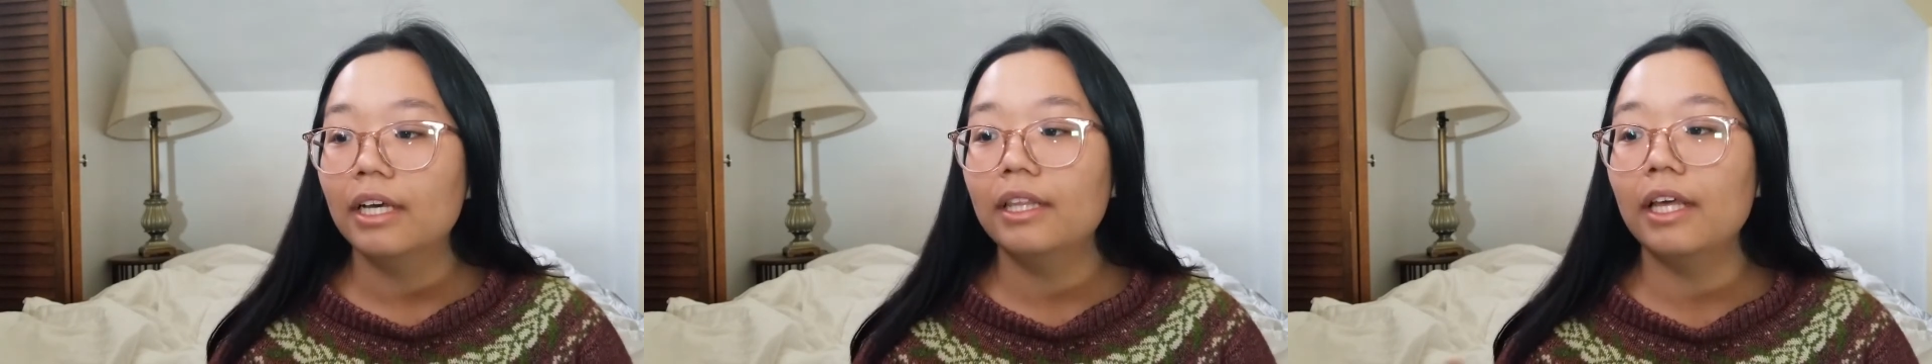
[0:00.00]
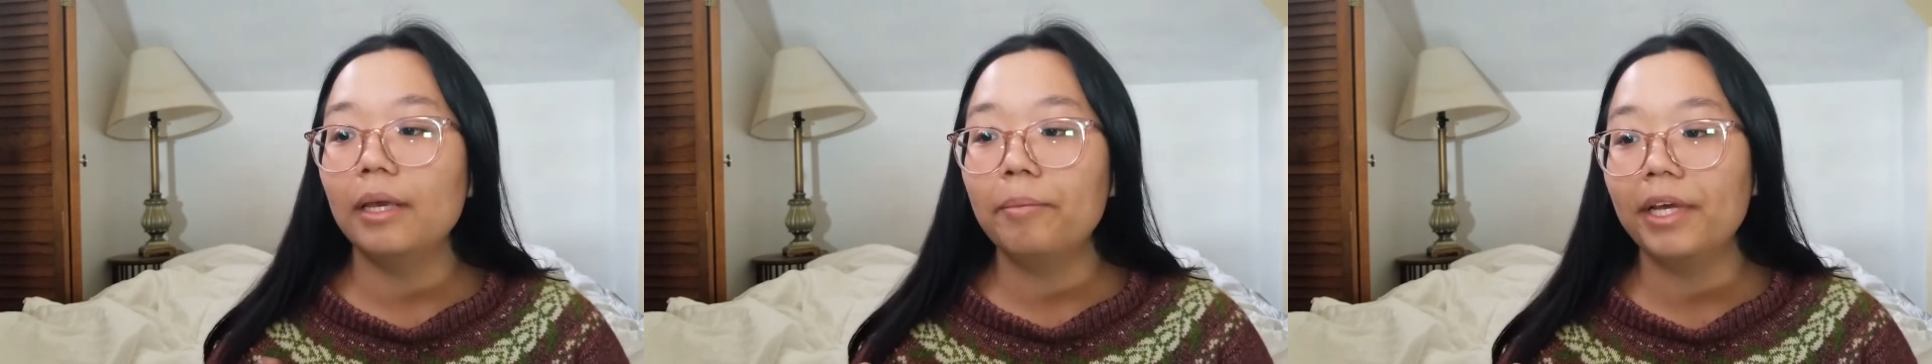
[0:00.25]

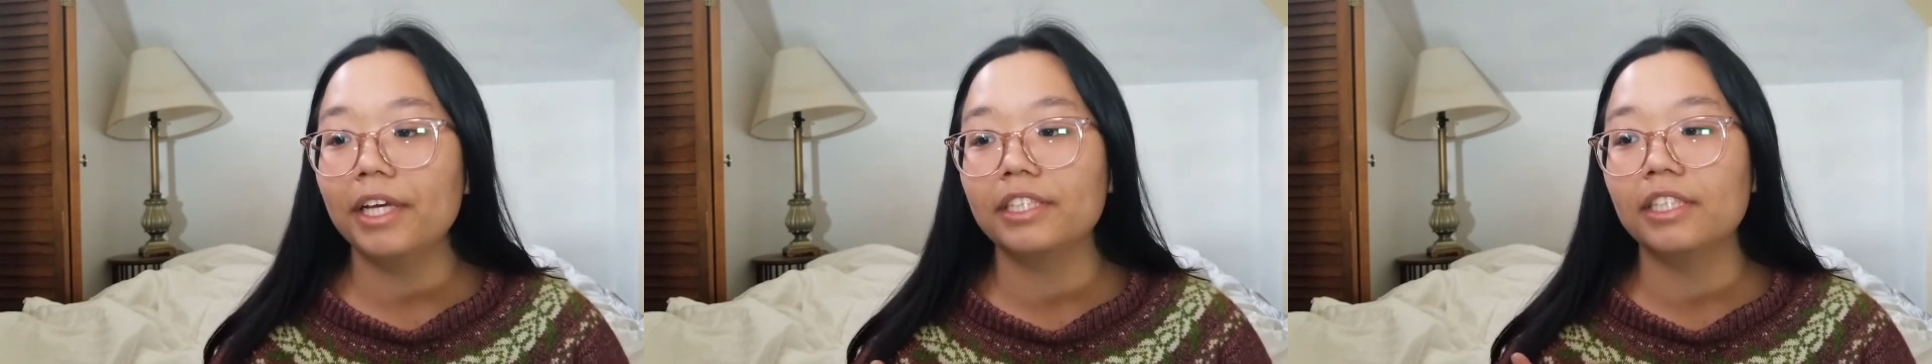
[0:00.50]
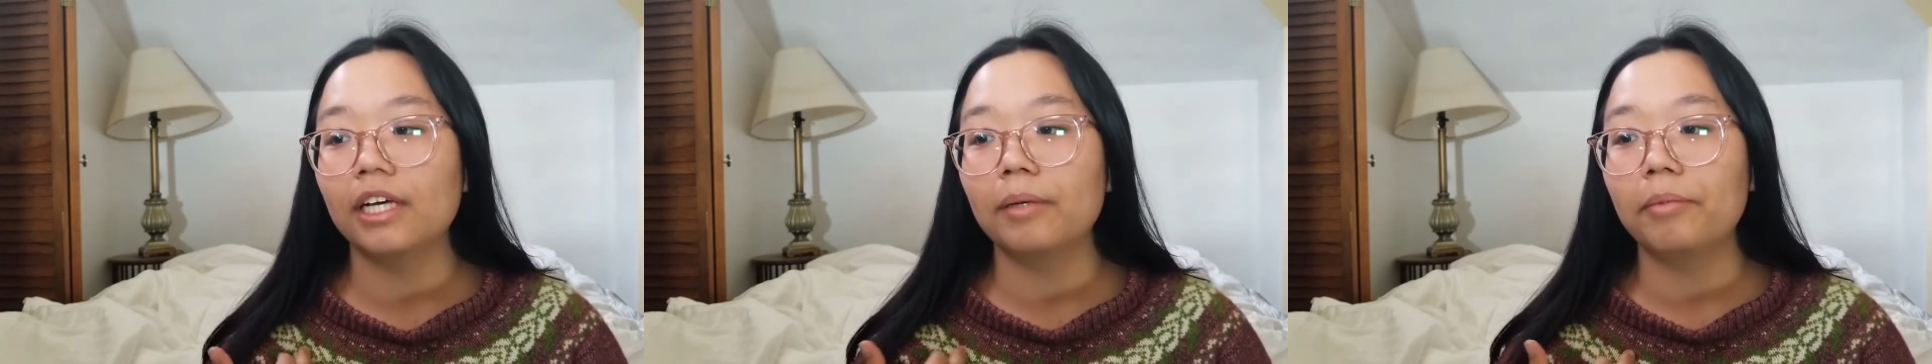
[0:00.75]
they picked
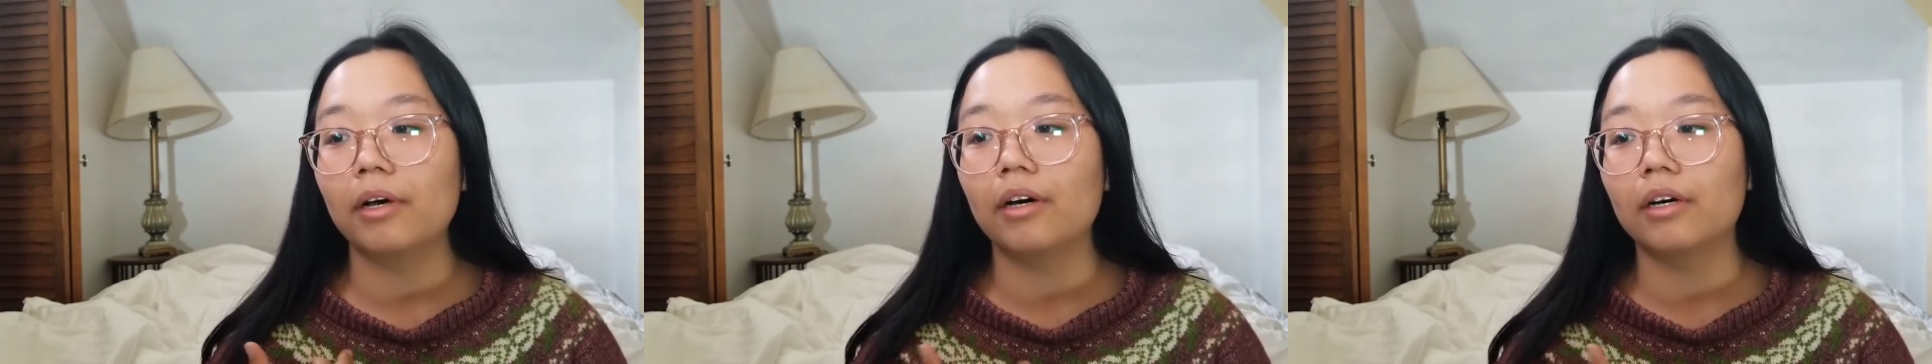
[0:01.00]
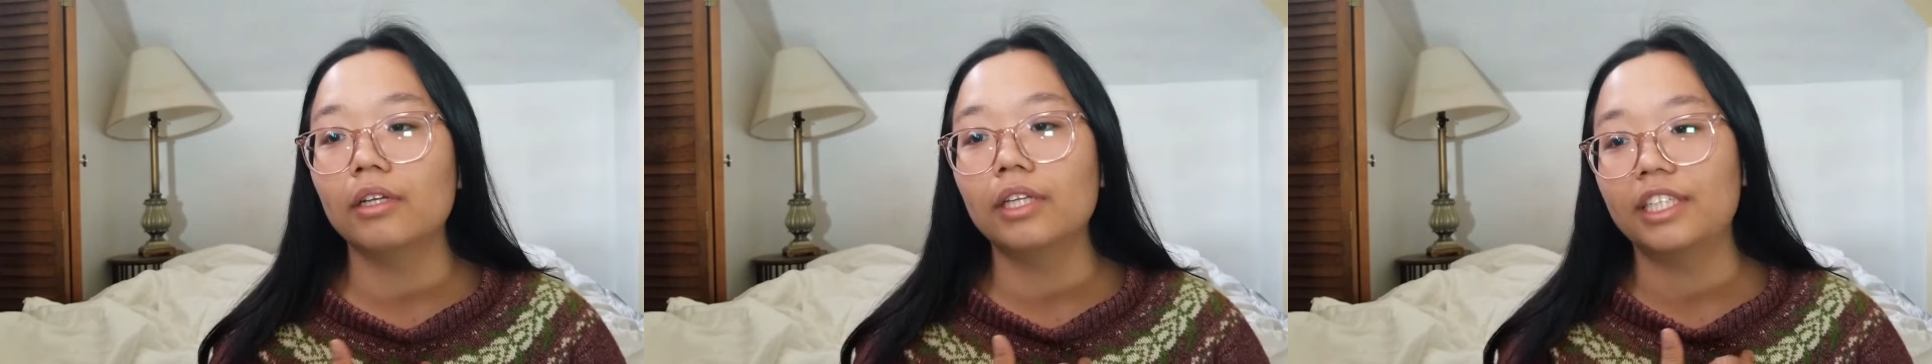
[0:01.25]
up
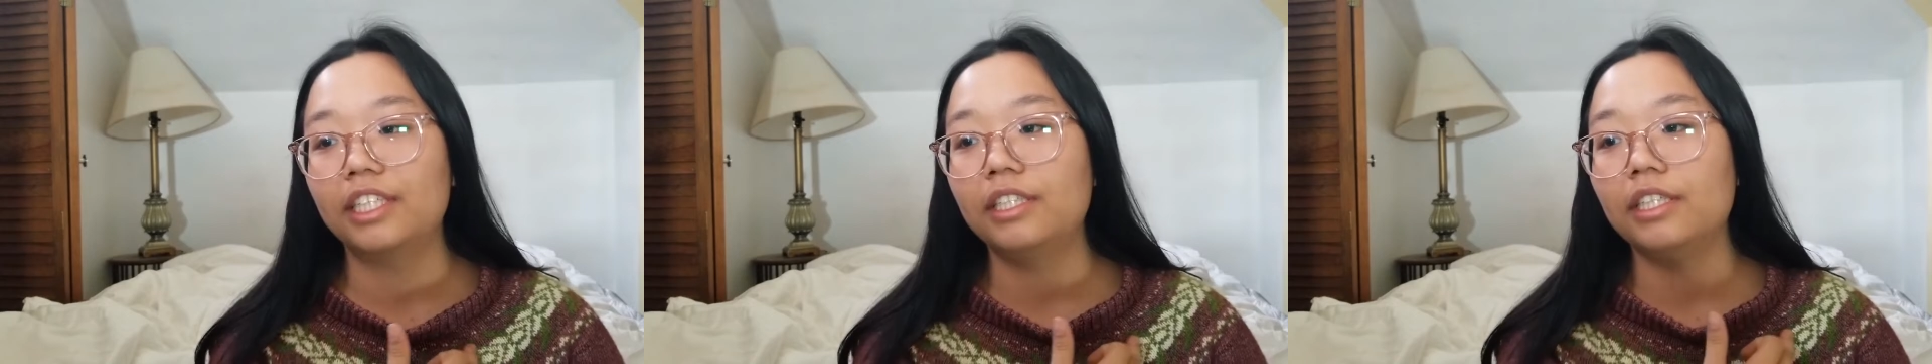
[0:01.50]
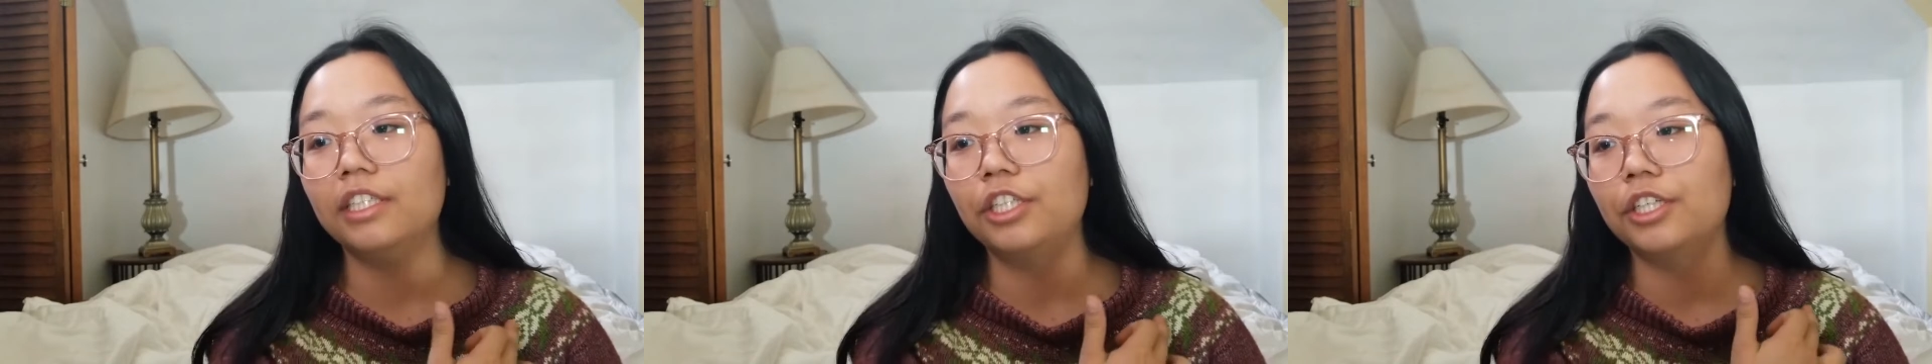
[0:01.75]
all the
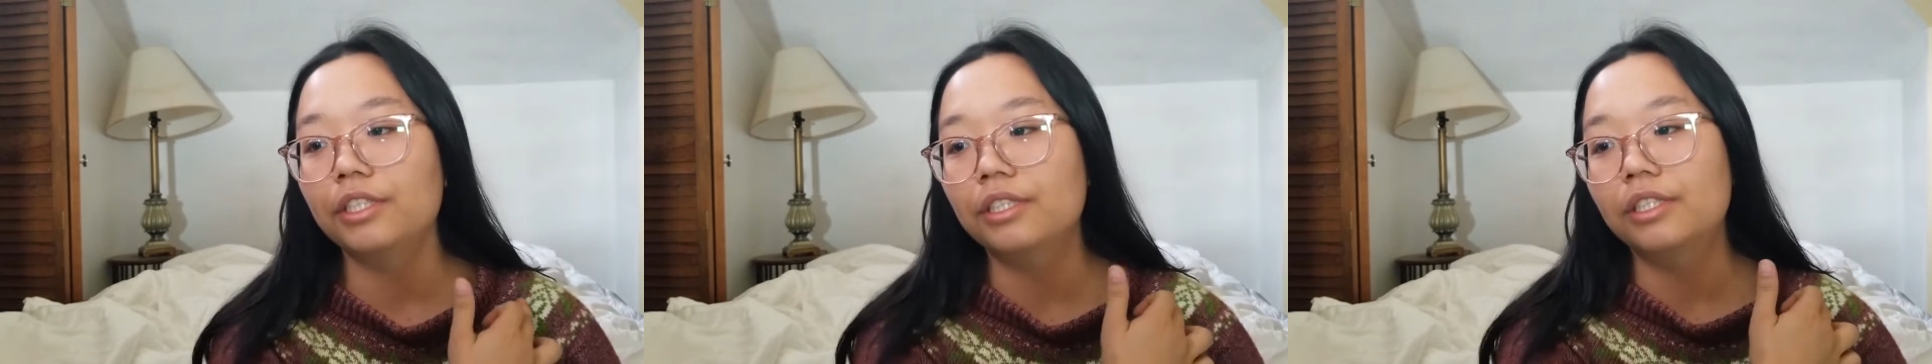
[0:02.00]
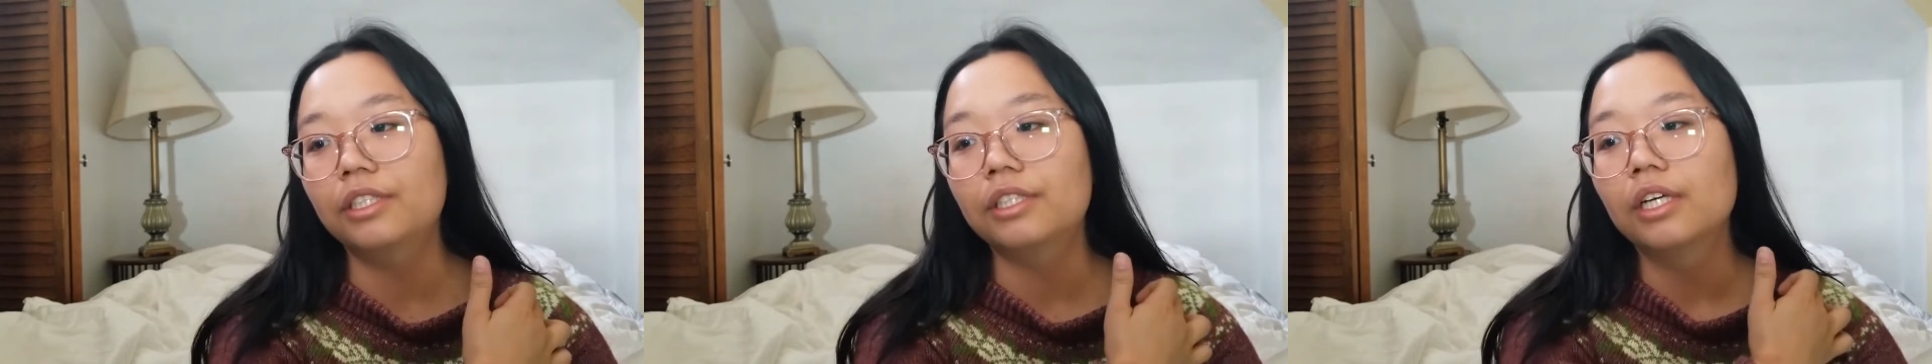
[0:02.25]

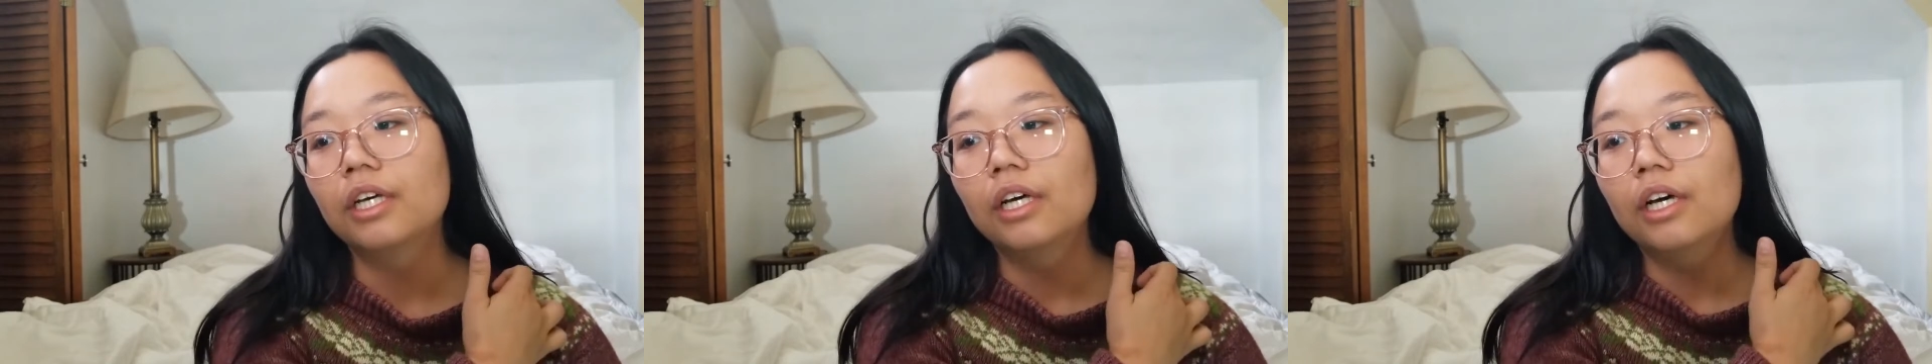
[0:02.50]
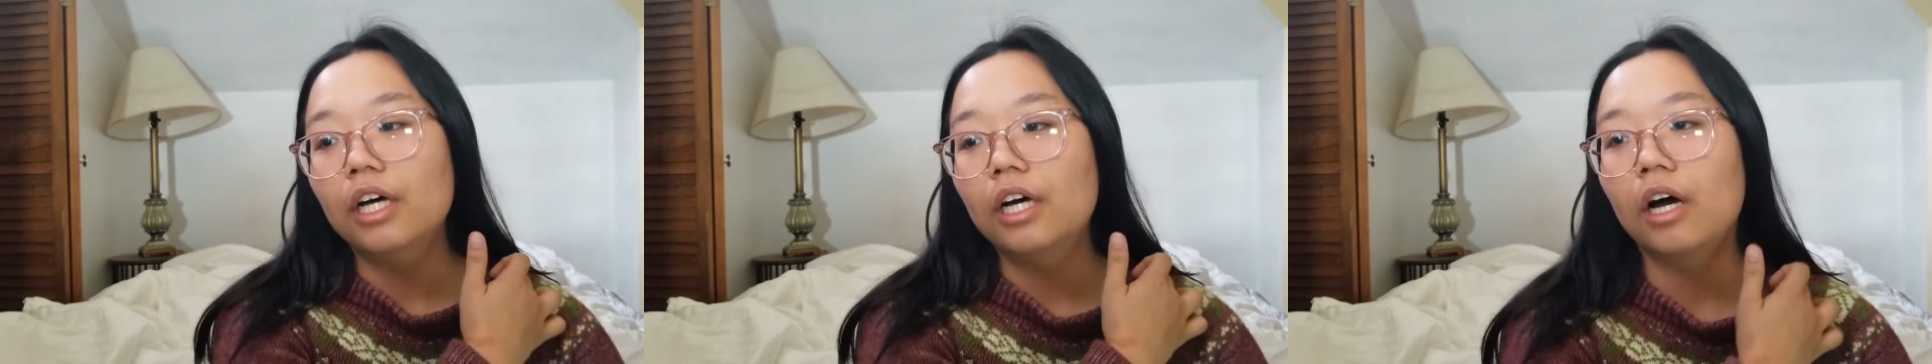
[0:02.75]
stitches
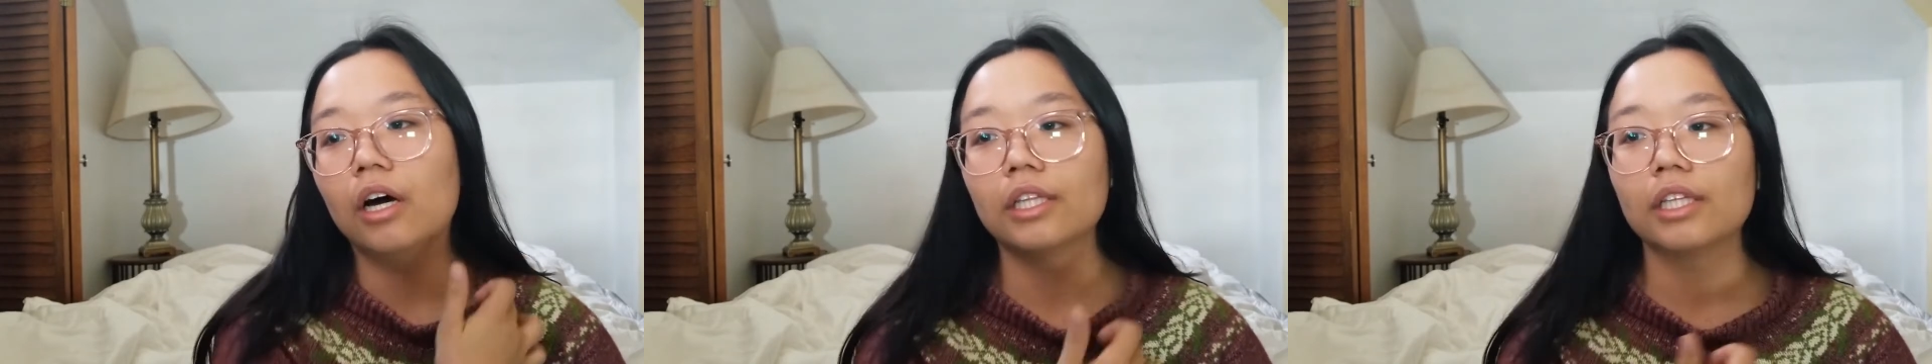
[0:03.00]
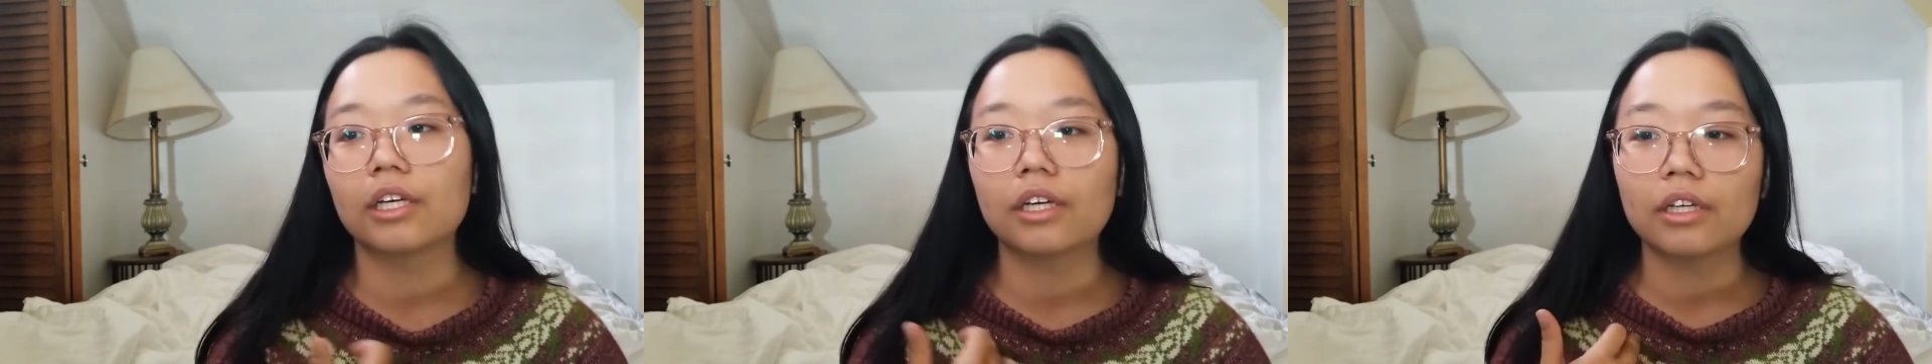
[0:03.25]
on the